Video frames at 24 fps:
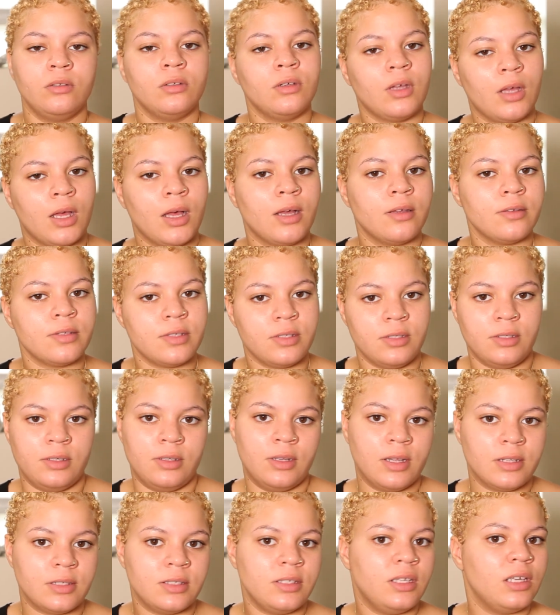I'll see,
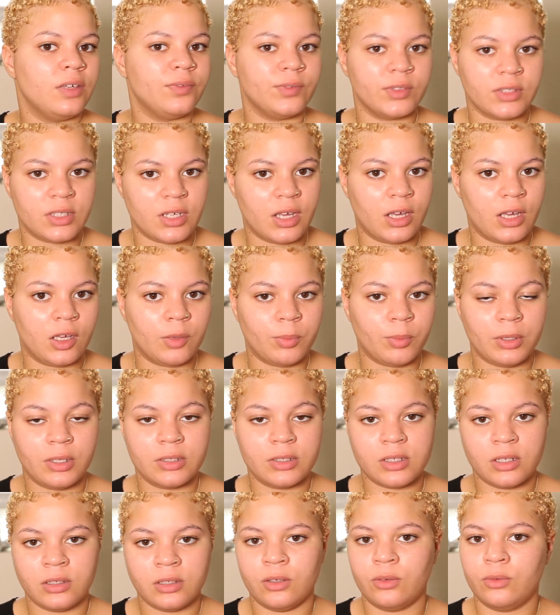that's give or take,
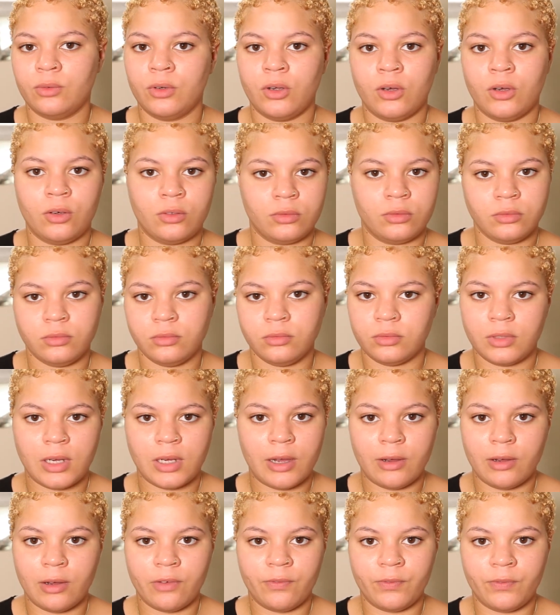because I don't know
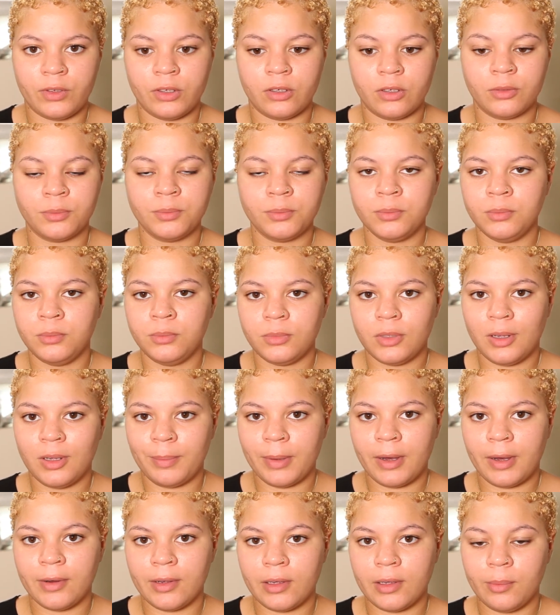how I'll feel
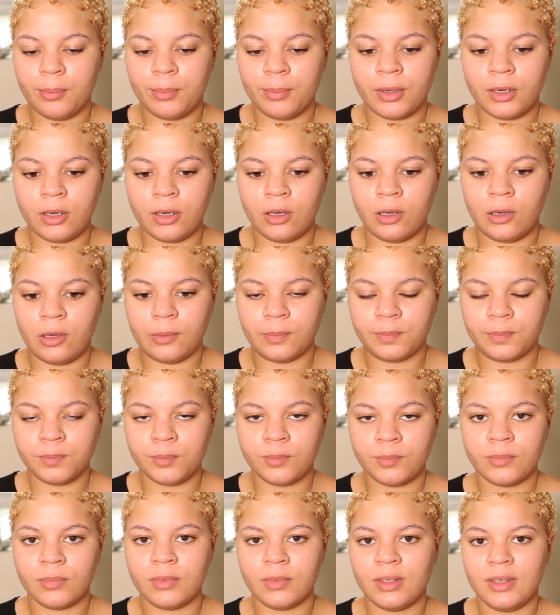about it, but
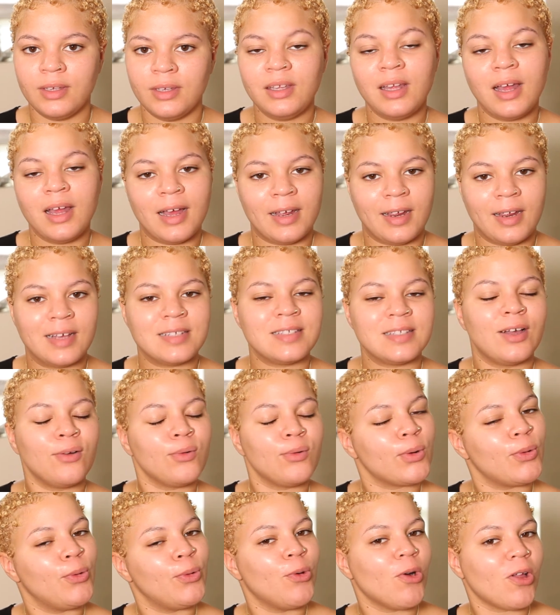I guess I'll
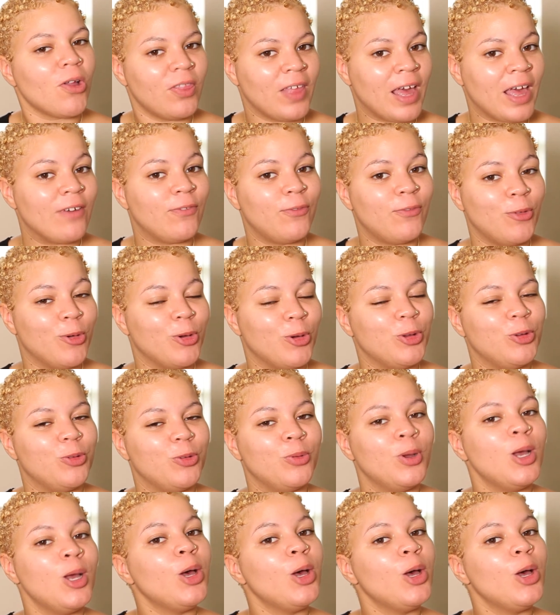record that for you